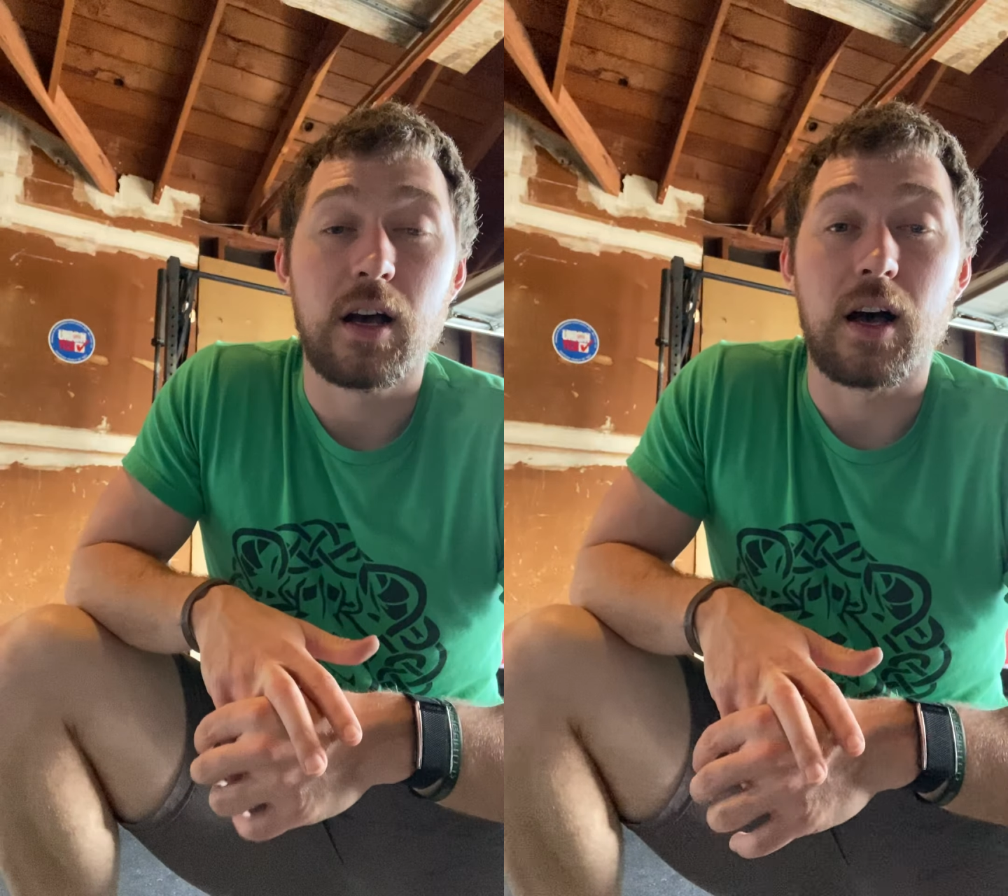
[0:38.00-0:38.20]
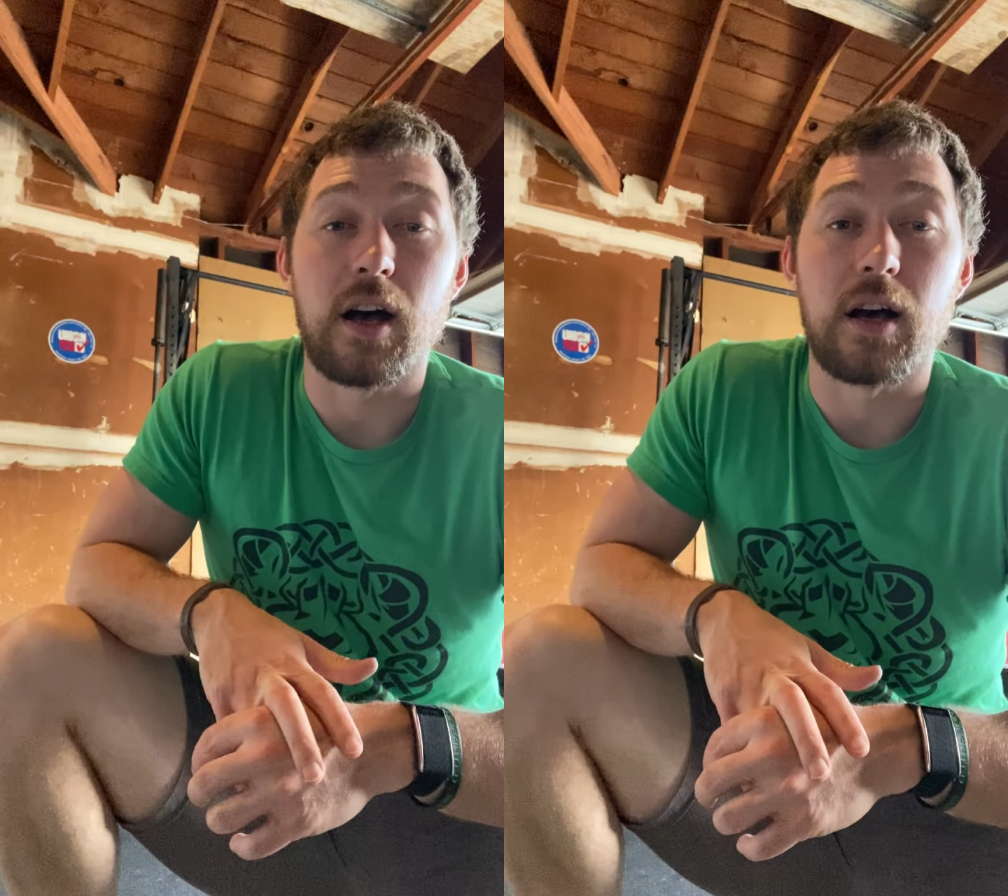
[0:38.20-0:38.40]

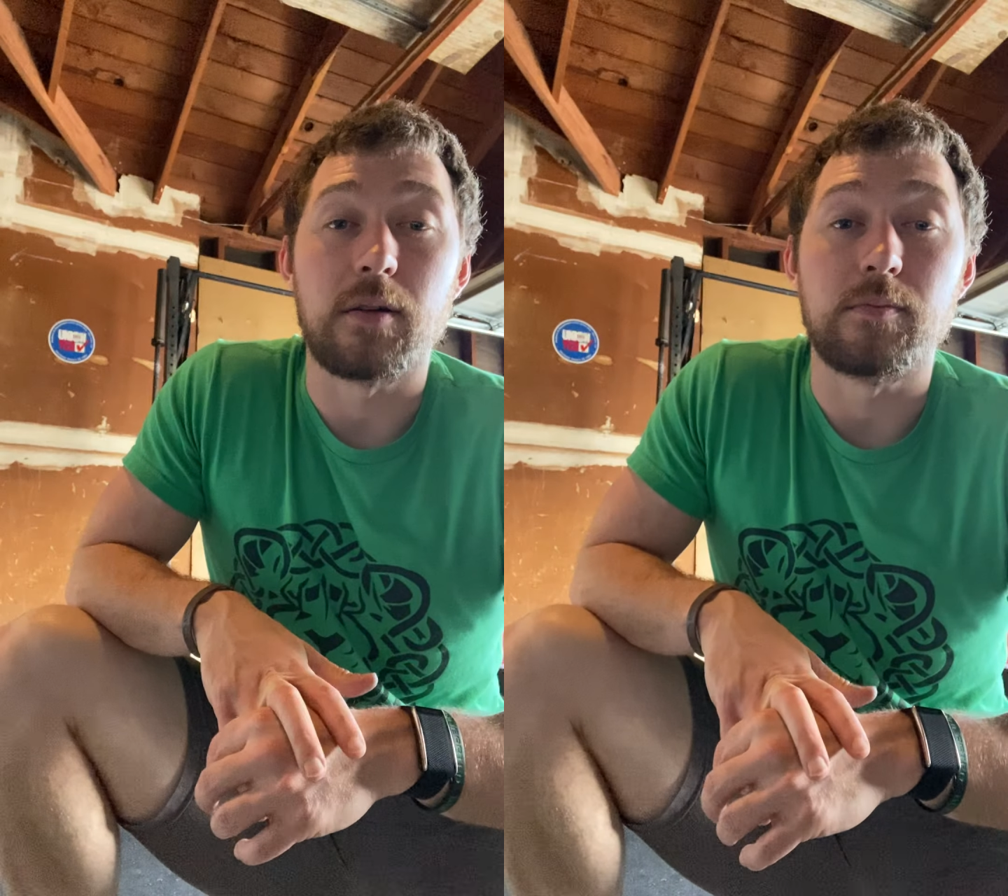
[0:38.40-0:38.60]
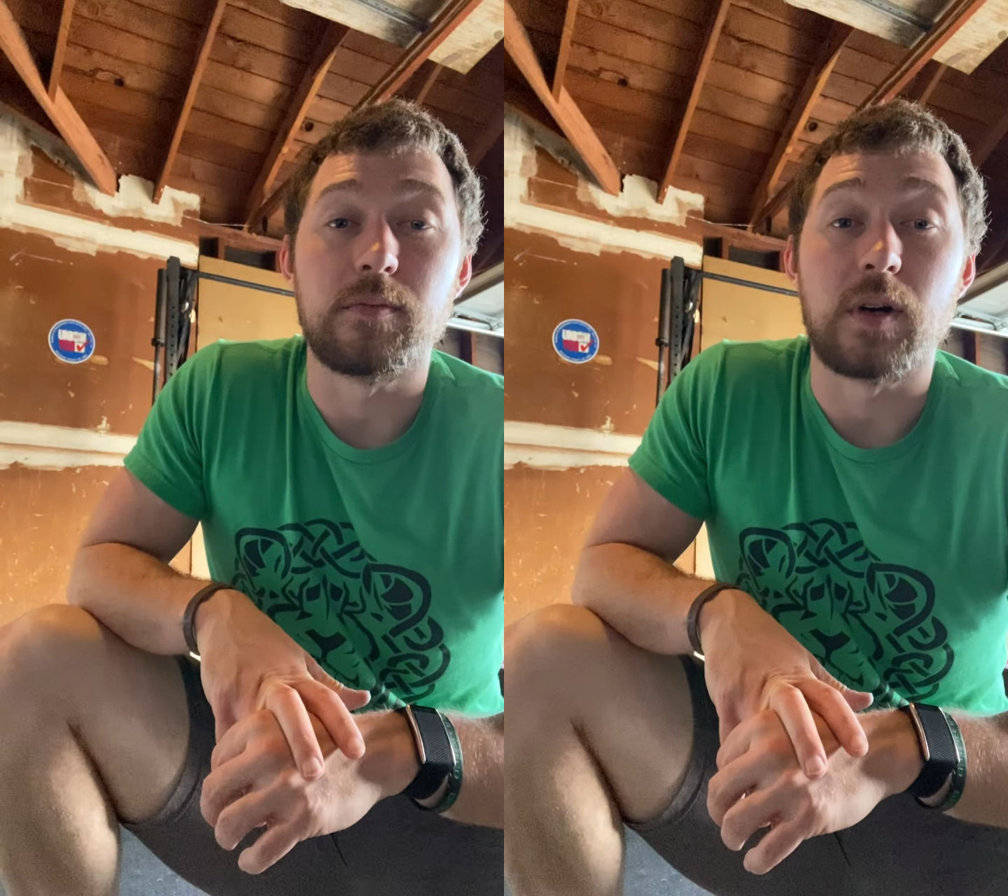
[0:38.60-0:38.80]

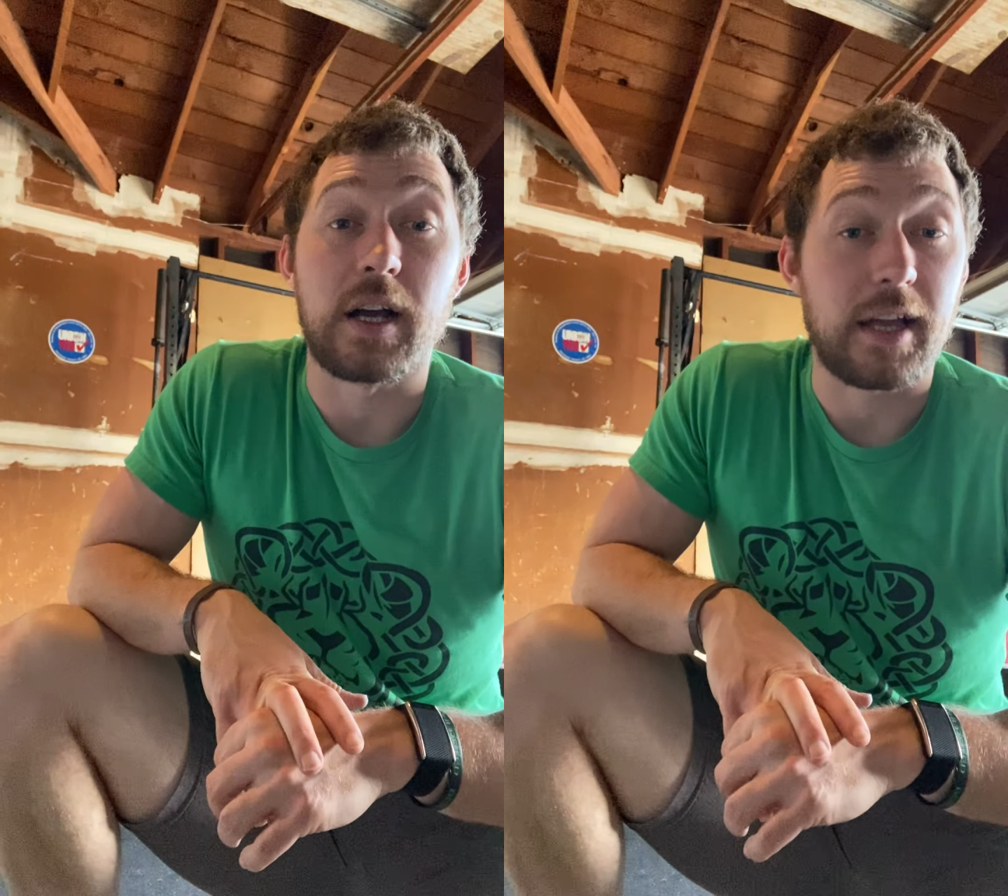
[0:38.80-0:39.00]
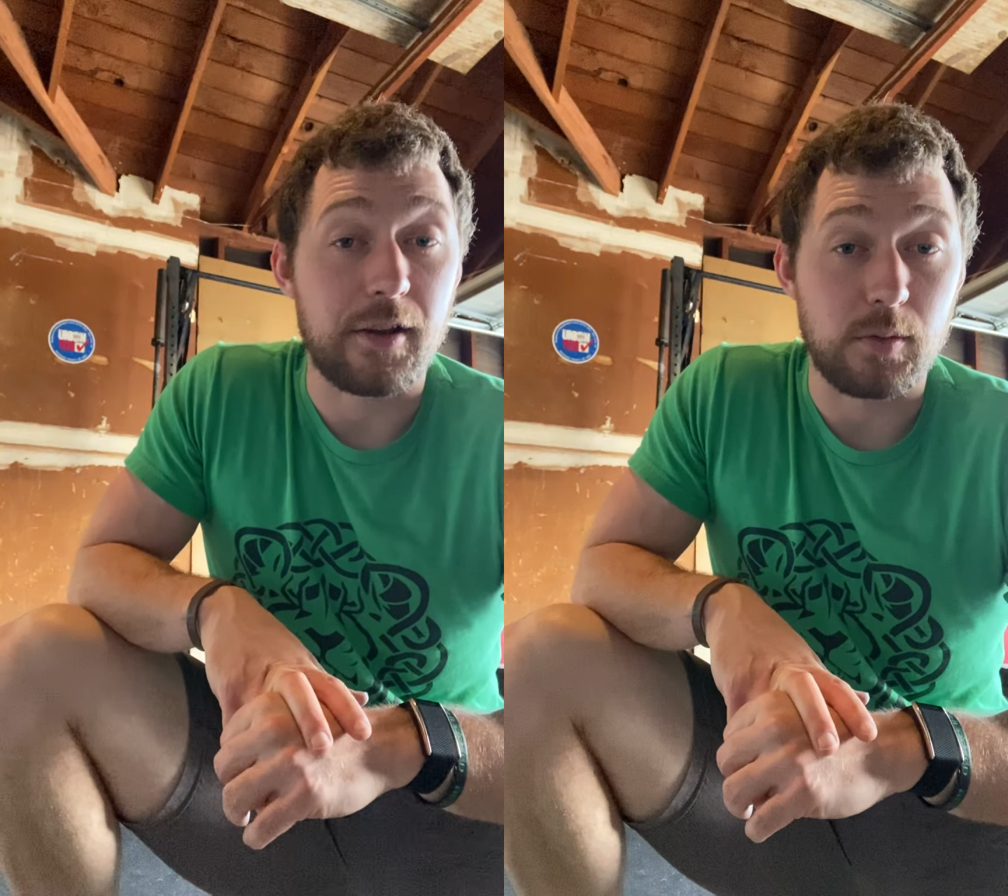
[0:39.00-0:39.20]

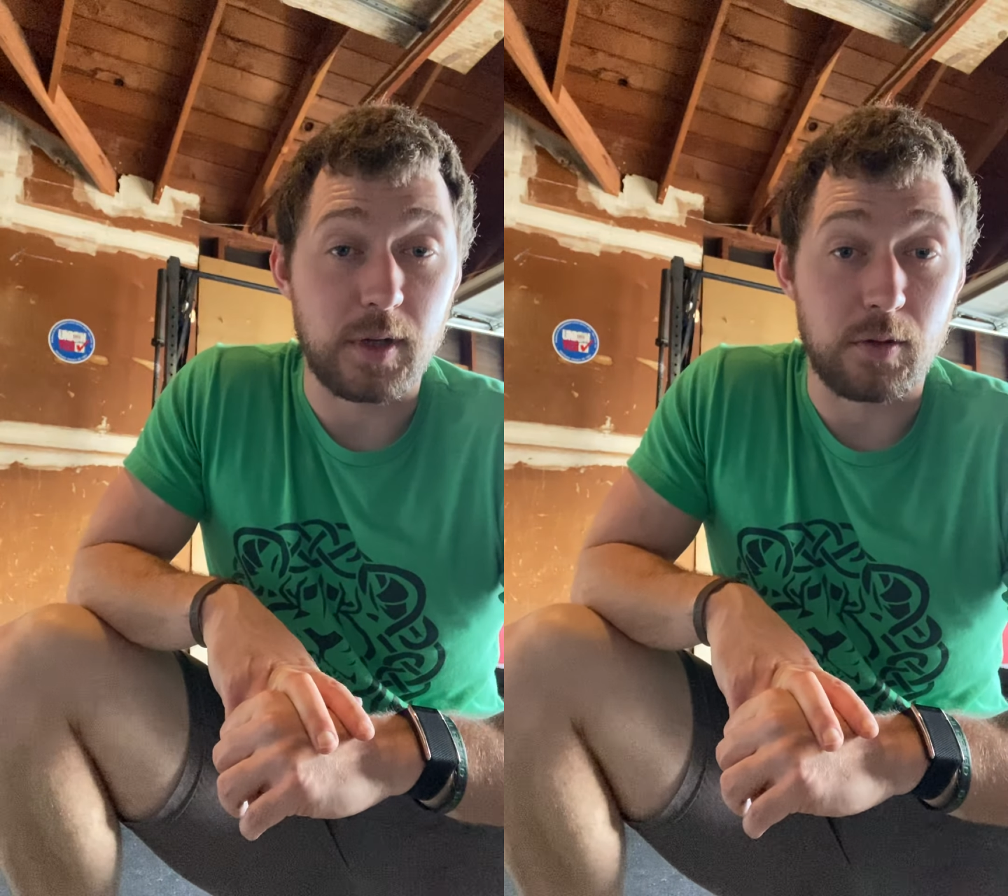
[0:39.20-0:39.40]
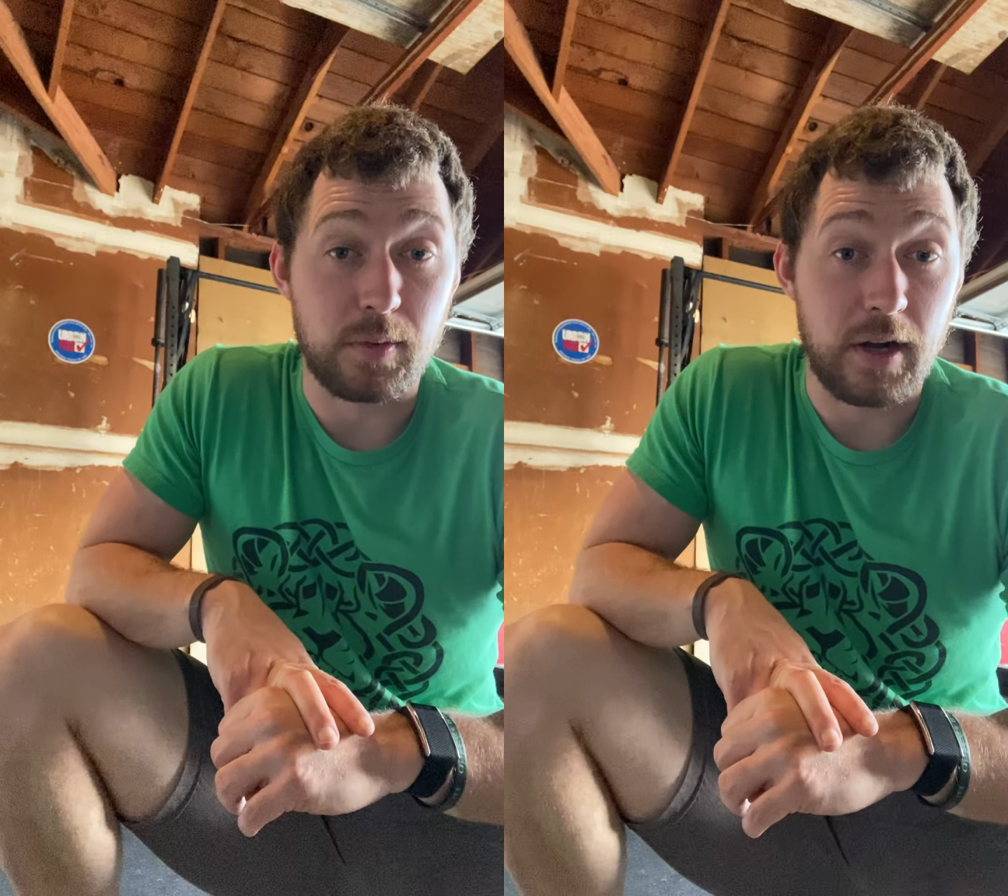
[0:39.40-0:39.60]
a
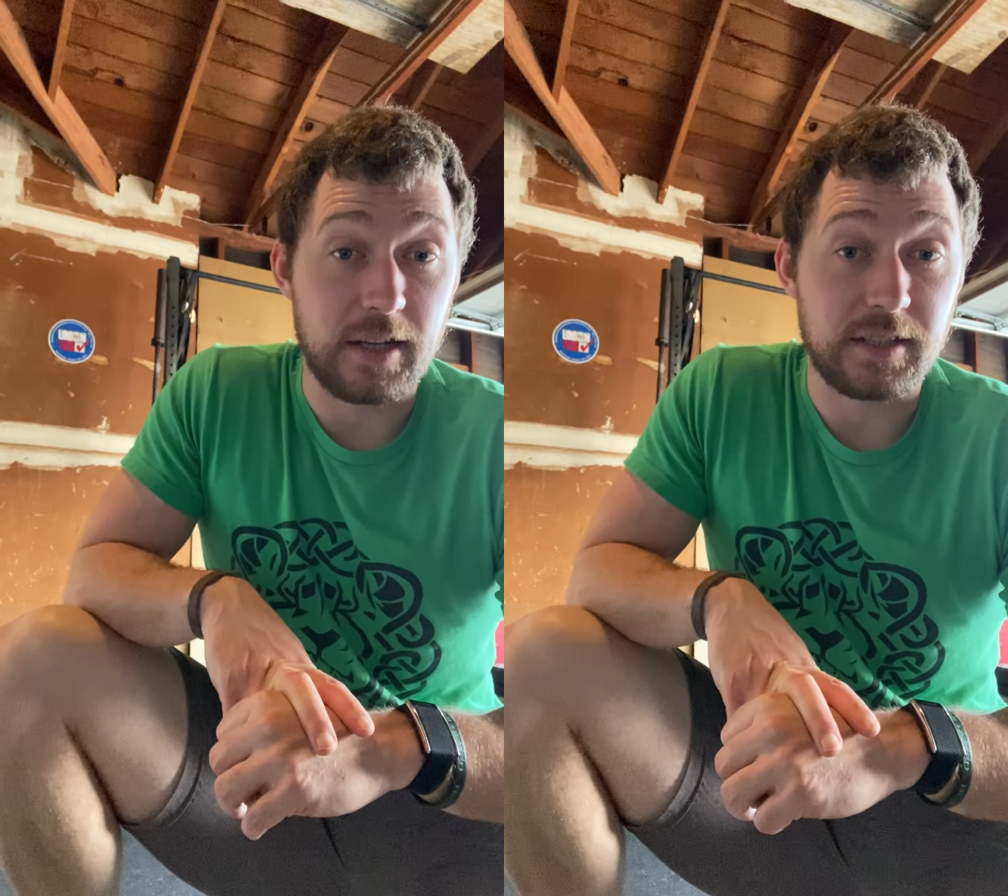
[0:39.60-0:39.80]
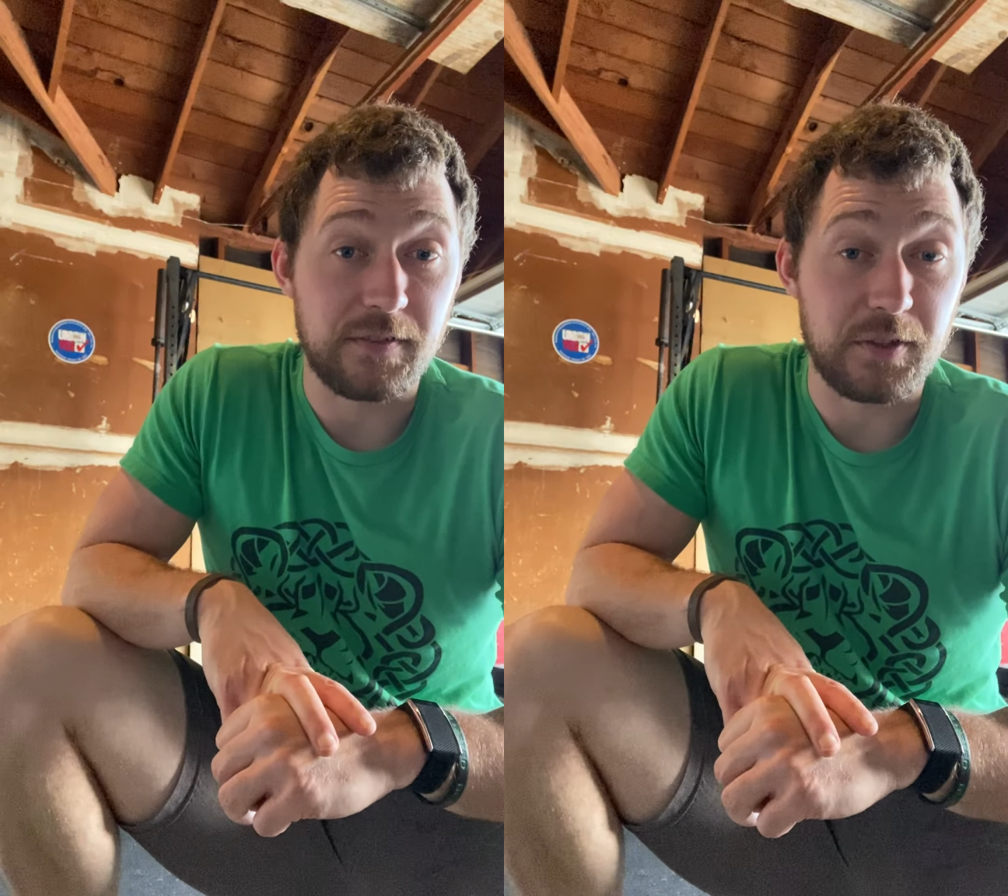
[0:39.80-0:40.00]
kettlebell
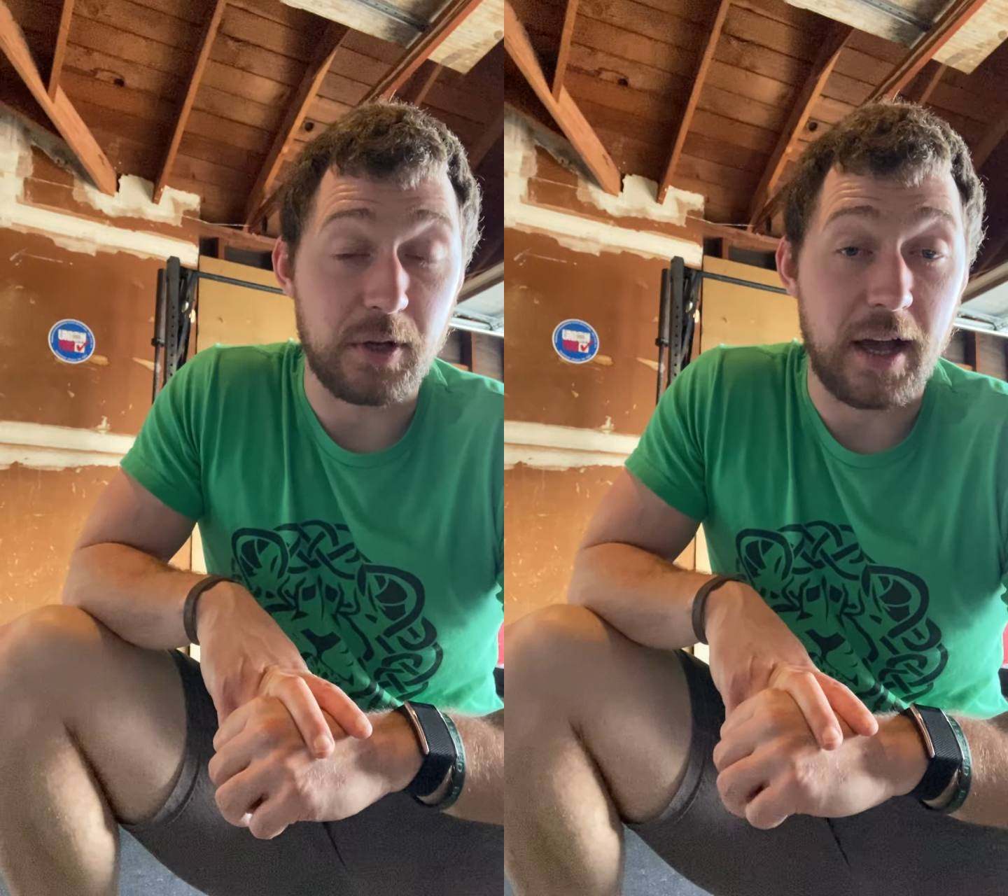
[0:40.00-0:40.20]
press if you